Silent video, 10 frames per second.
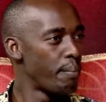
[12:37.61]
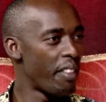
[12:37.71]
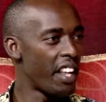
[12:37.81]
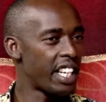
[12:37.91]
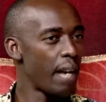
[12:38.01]

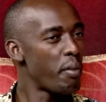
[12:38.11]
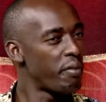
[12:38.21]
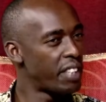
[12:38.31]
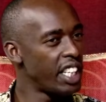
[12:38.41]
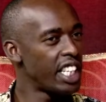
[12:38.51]
But the type
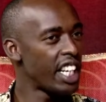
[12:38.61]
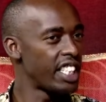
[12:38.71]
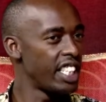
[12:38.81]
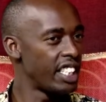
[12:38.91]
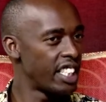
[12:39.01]
of
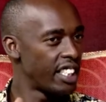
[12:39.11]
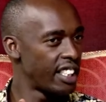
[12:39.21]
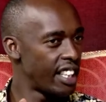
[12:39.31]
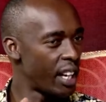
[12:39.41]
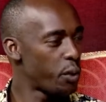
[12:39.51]
tinnitus
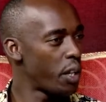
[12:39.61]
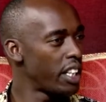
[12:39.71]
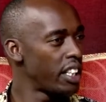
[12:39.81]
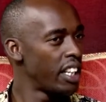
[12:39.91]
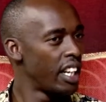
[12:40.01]
is that
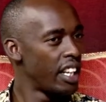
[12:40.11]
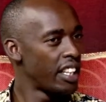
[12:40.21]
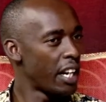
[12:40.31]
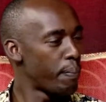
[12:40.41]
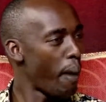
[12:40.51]
one
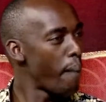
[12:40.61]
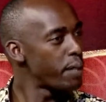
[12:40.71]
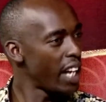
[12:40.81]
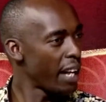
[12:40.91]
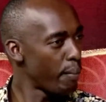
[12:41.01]
that
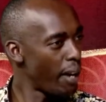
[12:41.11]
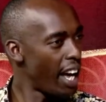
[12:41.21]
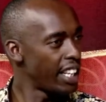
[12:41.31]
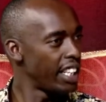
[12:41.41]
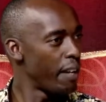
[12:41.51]
pumps like blood.